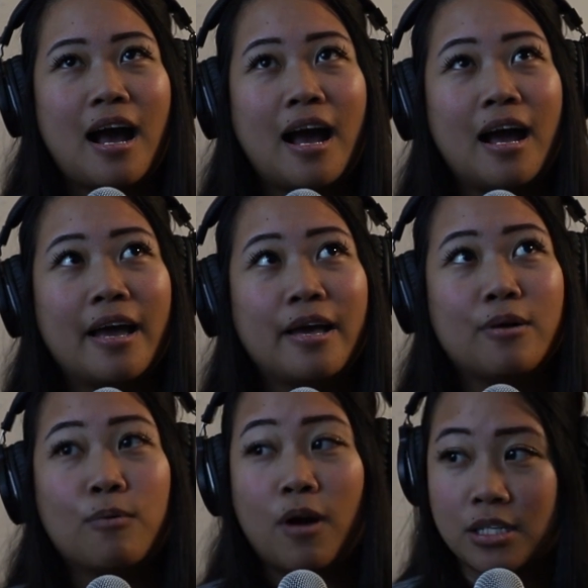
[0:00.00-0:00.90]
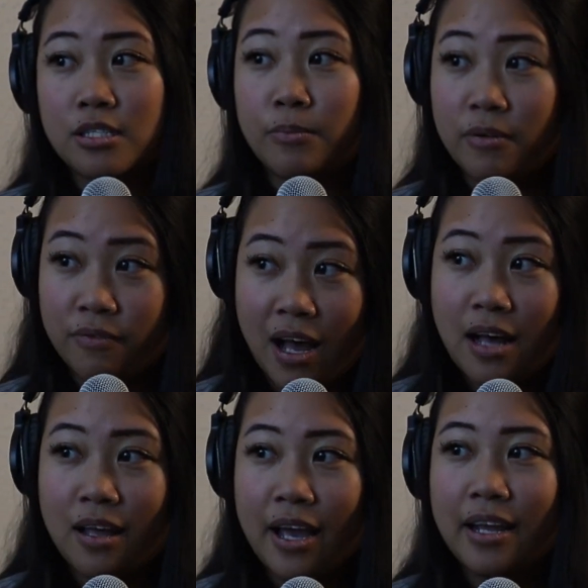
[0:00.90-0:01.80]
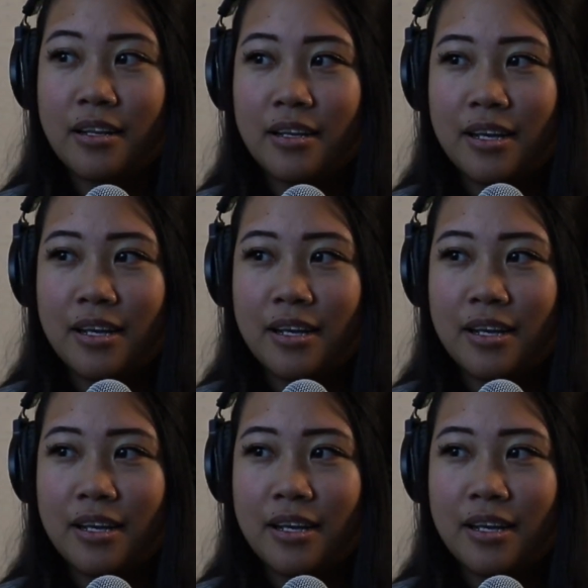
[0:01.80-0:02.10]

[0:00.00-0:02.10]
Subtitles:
I watched someone flatline.